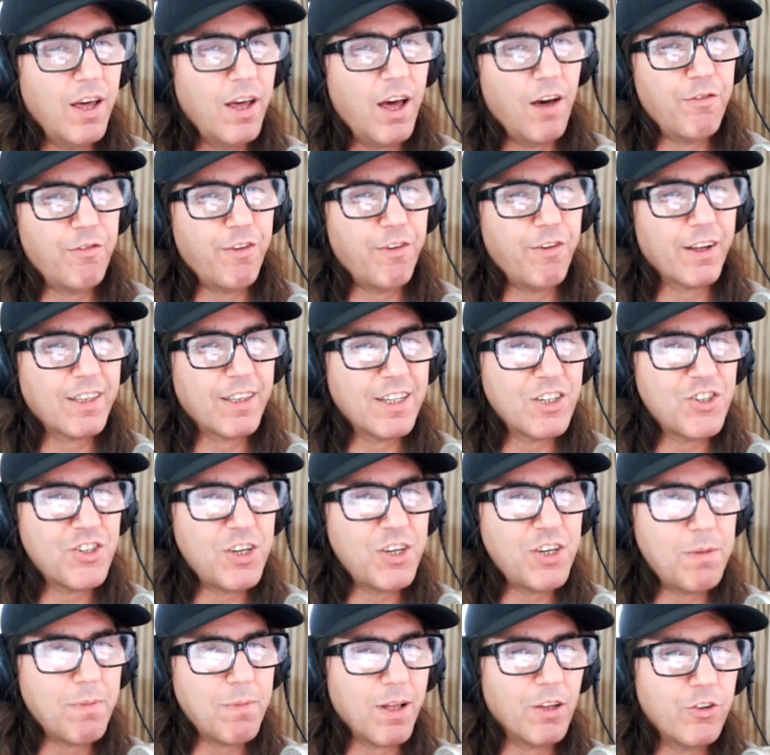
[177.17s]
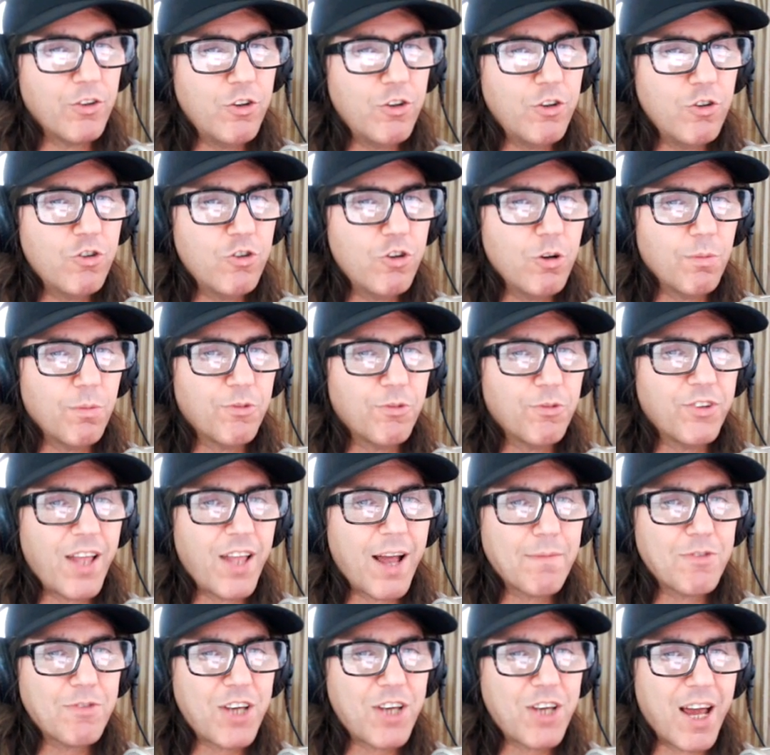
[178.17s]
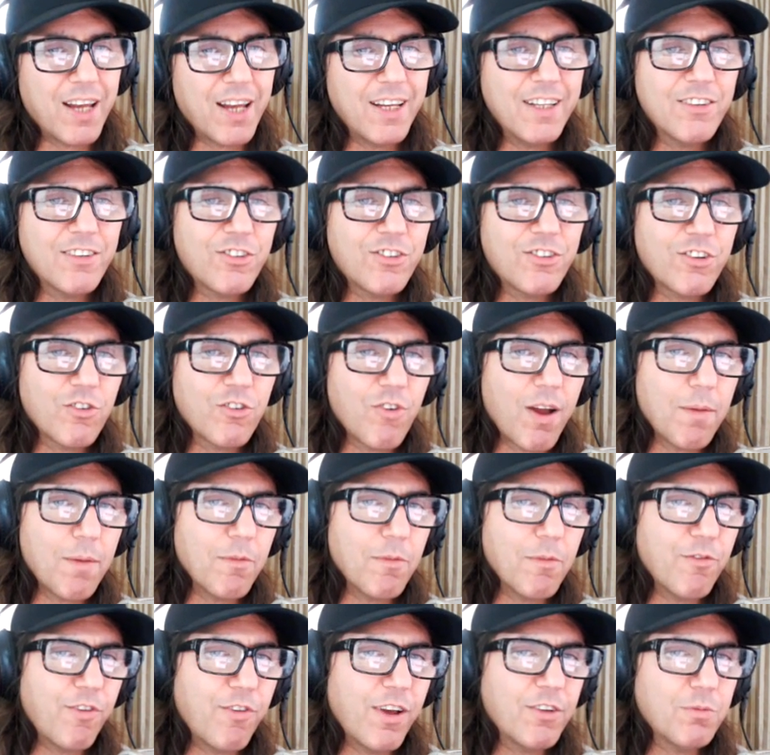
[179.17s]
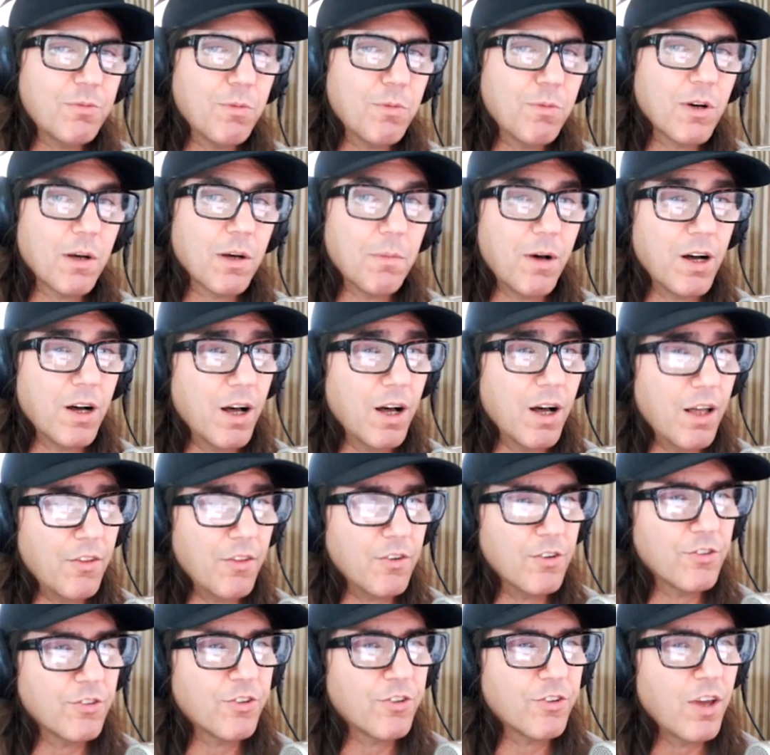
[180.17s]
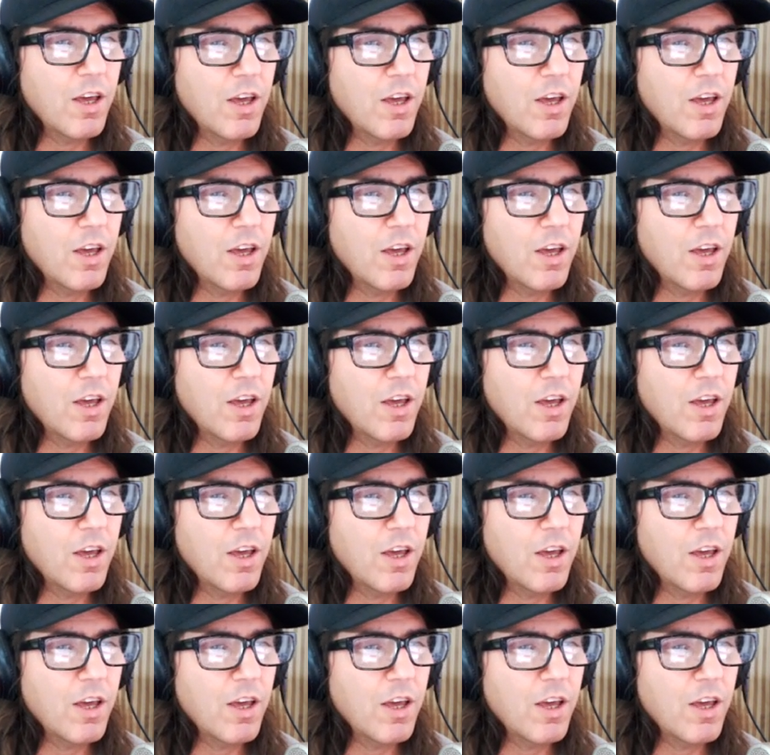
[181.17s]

affecting Gmail, YouTube, Snapchat, Instagram, and Facebook, among others,